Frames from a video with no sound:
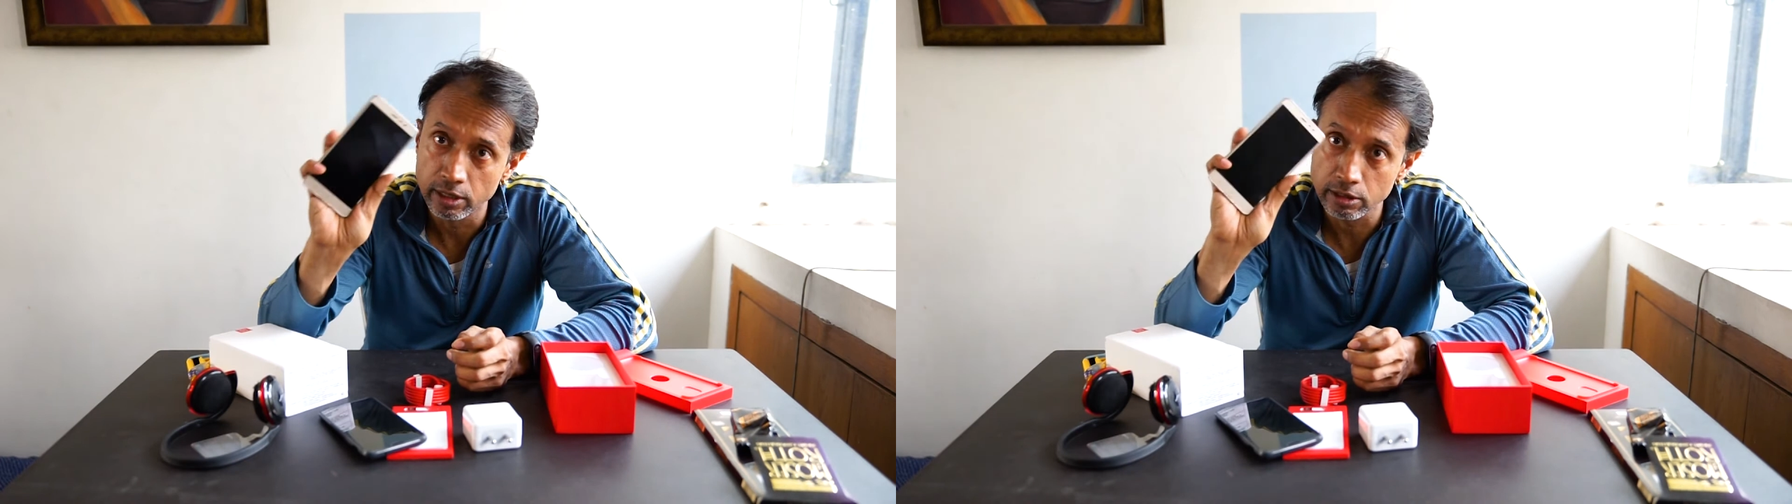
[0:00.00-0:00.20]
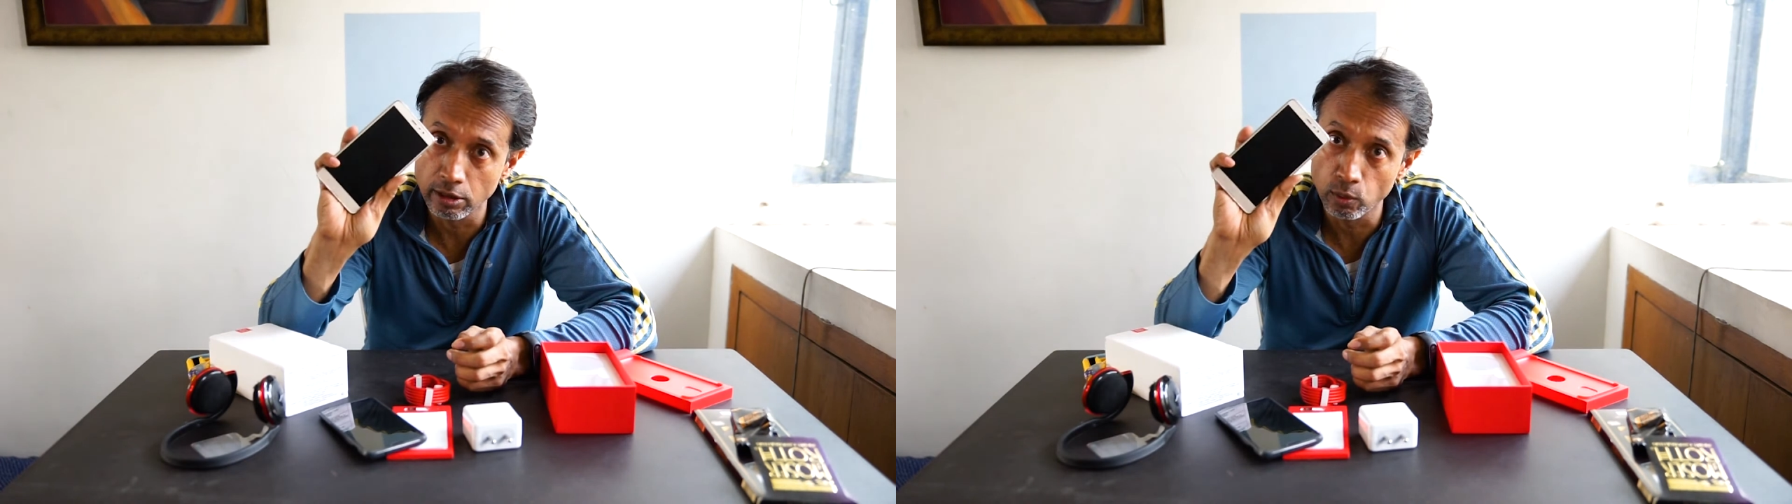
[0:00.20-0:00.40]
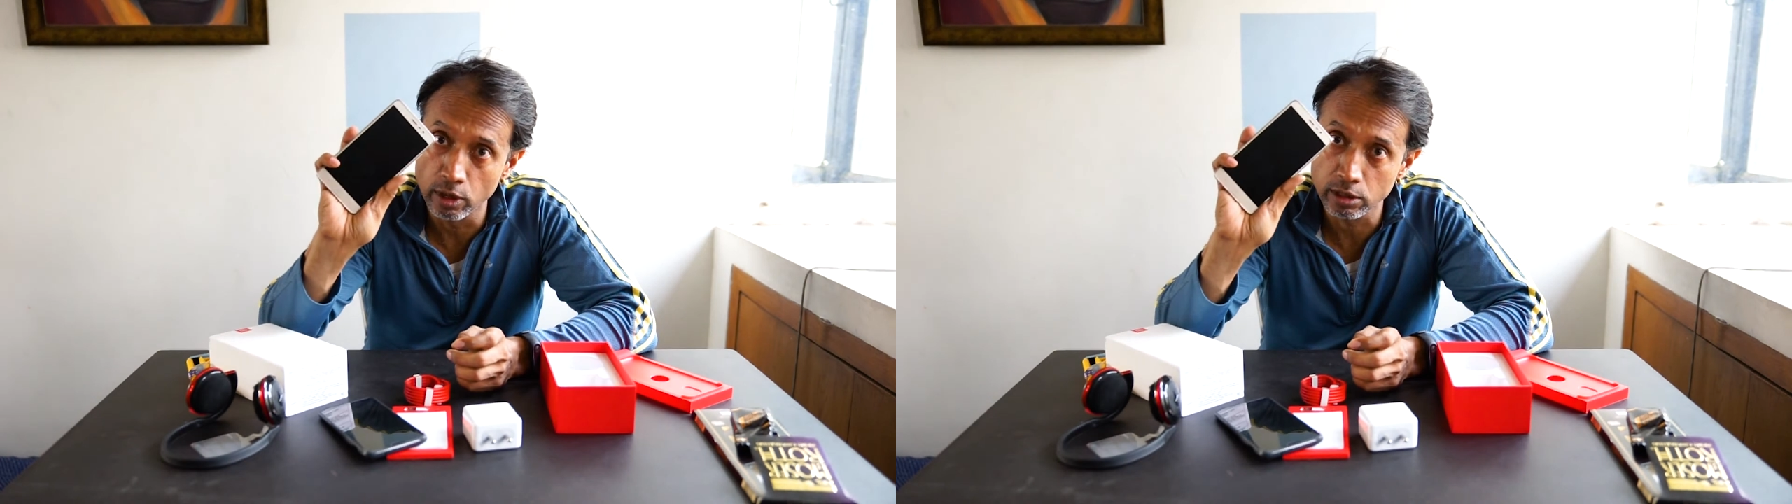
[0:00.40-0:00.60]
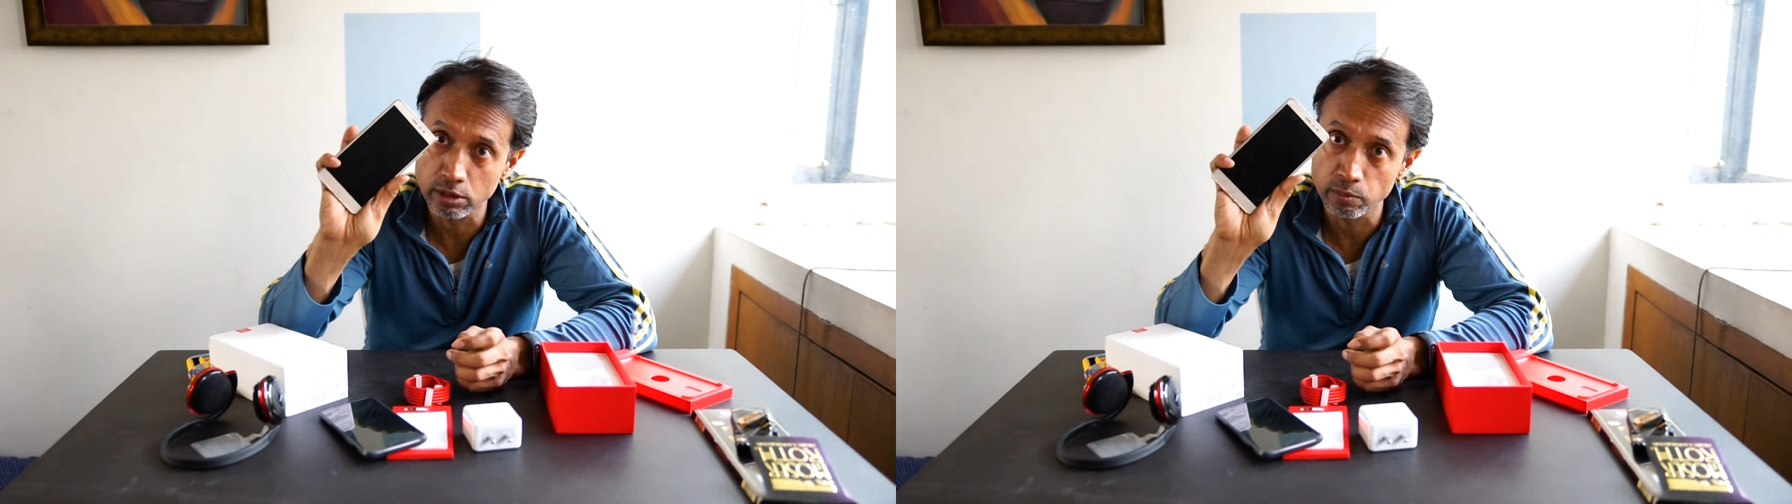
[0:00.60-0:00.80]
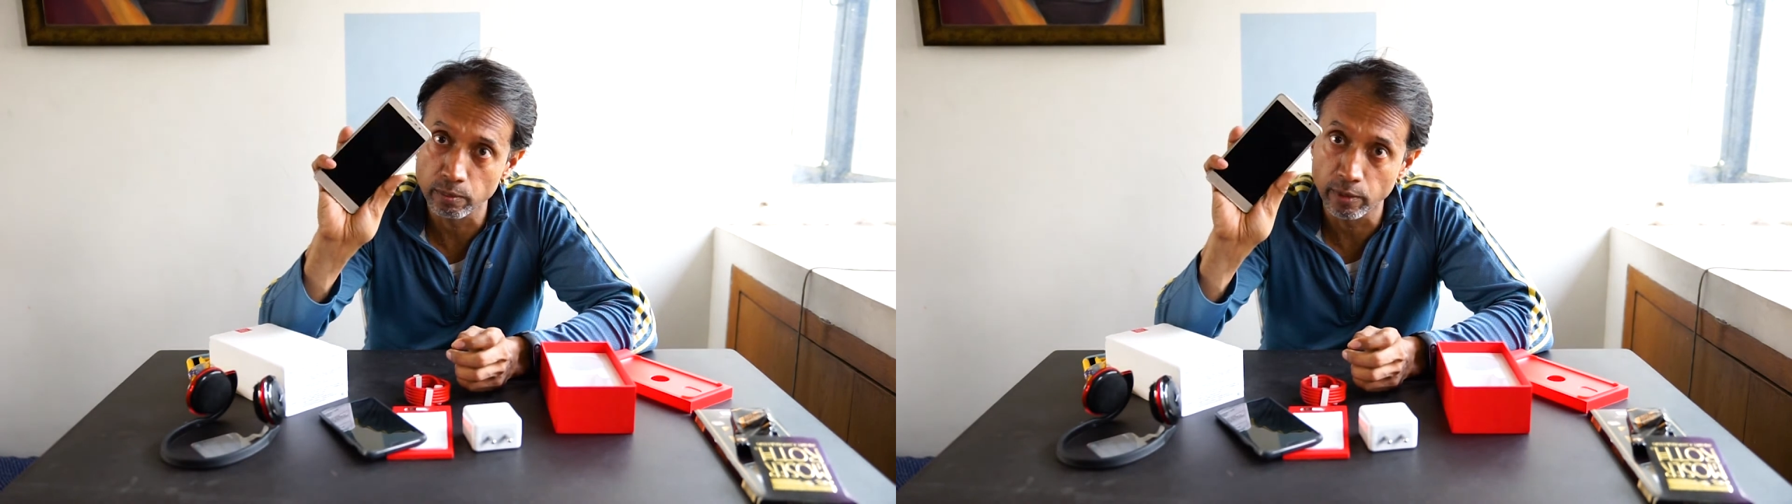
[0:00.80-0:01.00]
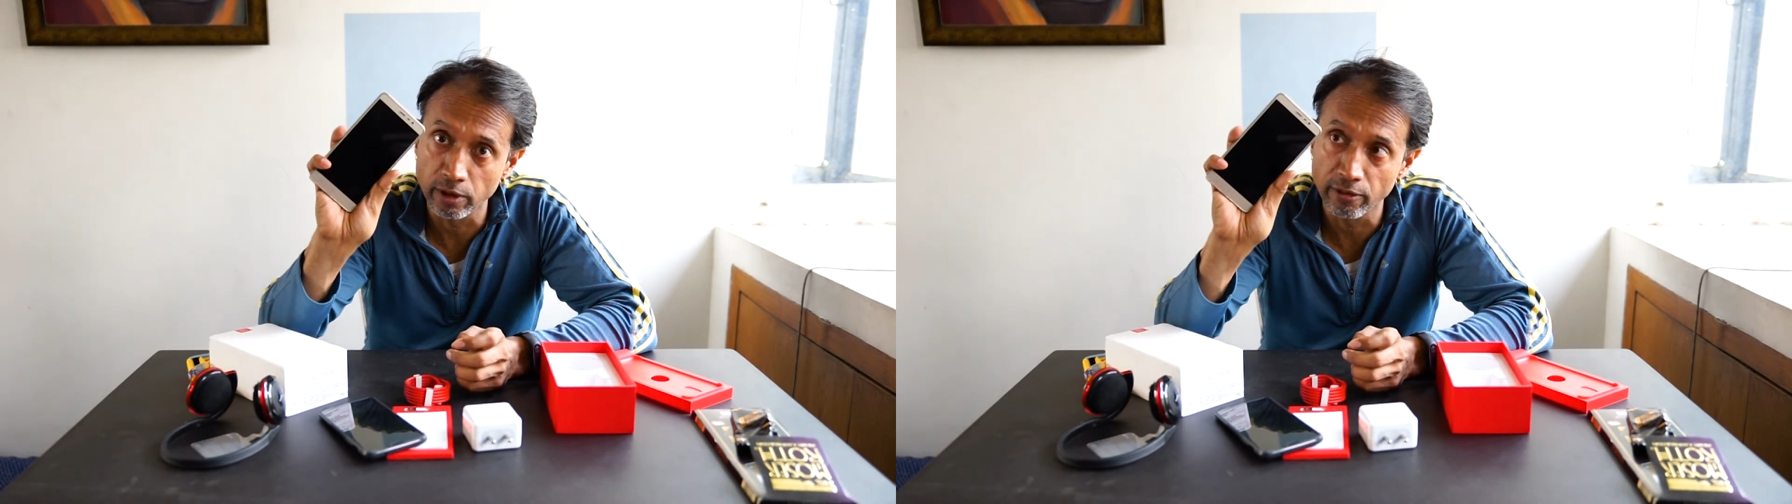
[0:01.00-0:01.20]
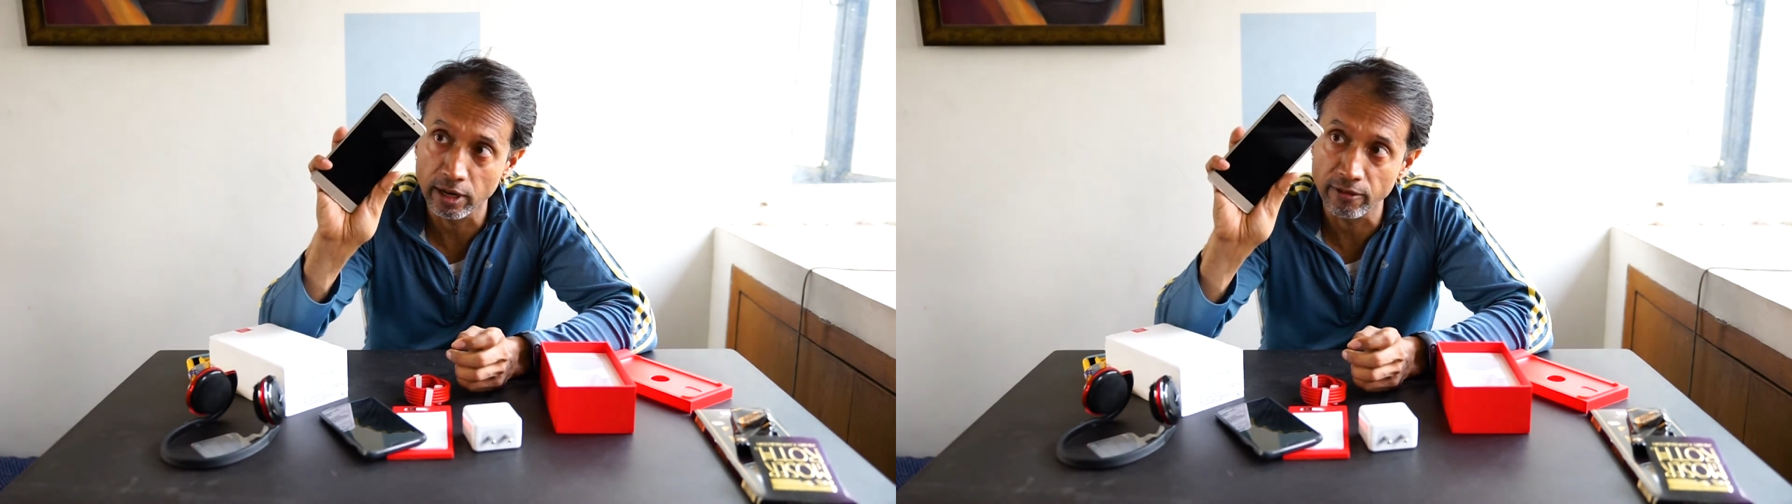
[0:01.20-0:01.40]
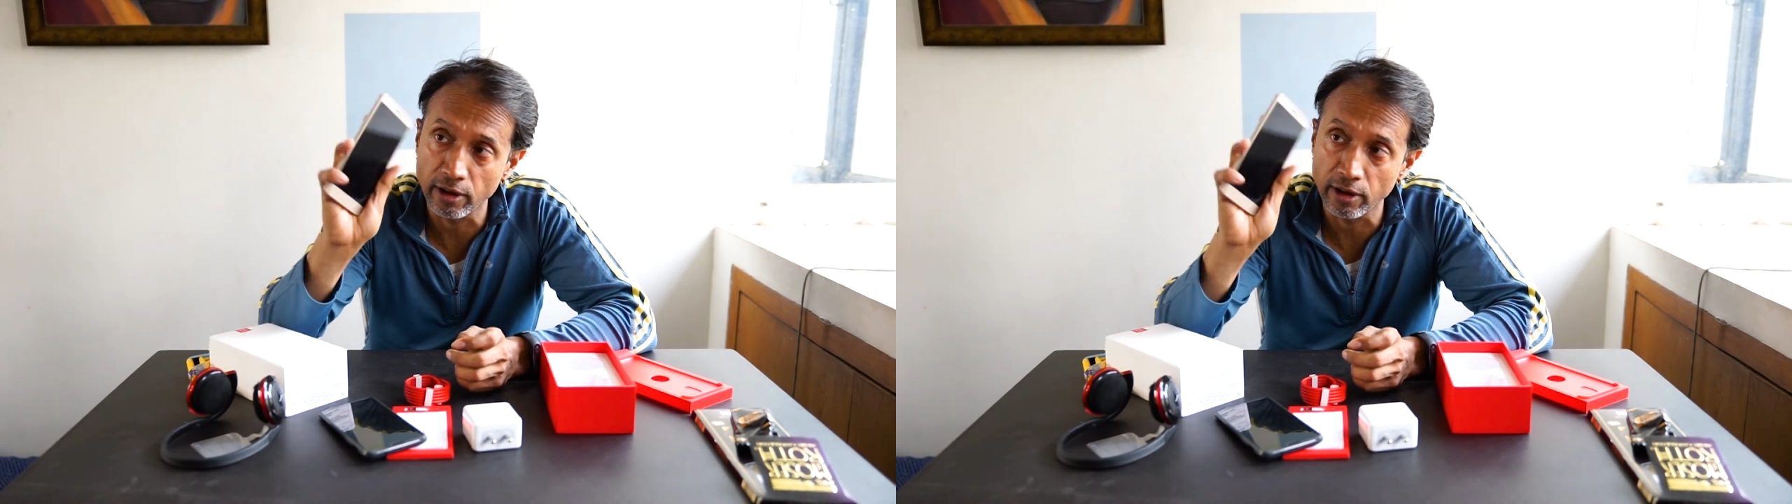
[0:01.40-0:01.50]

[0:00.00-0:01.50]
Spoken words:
Still works perfectly